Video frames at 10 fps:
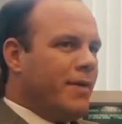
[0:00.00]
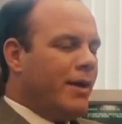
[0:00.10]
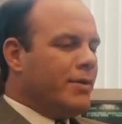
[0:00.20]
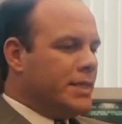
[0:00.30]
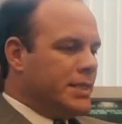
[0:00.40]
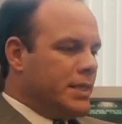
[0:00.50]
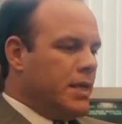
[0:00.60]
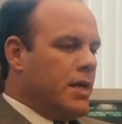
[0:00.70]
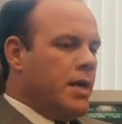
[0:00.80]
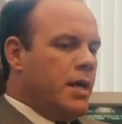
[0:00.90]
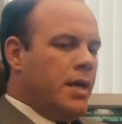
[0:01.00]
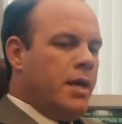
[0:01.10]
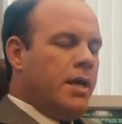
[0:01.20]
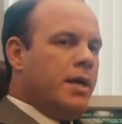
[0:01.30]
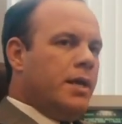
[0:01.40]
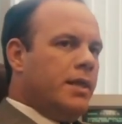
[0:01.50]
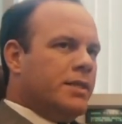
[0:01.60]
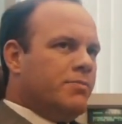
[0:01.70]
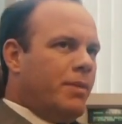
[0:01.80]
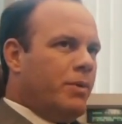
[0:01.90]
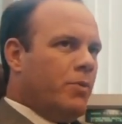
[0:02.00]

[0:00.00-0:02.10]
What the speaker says: and the company's reputation could